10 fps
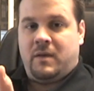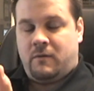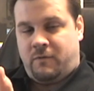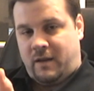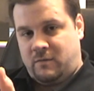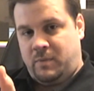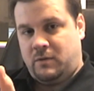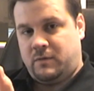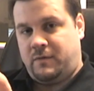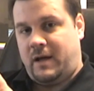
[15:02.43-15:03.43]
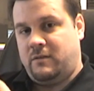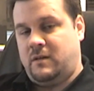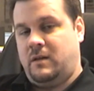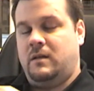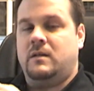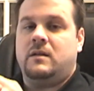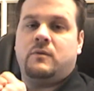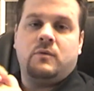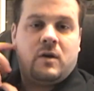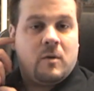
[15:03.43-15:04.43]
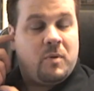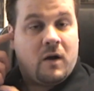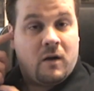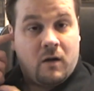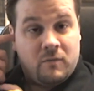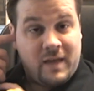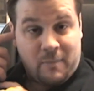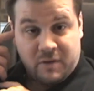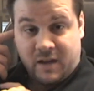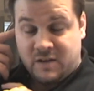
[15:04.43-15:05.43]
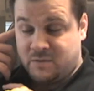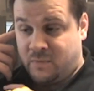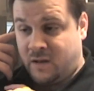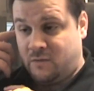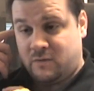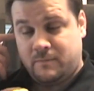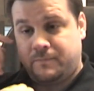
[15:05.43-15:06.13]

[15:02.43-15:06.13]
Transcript: interface builder files in it. that are part of the application bundles.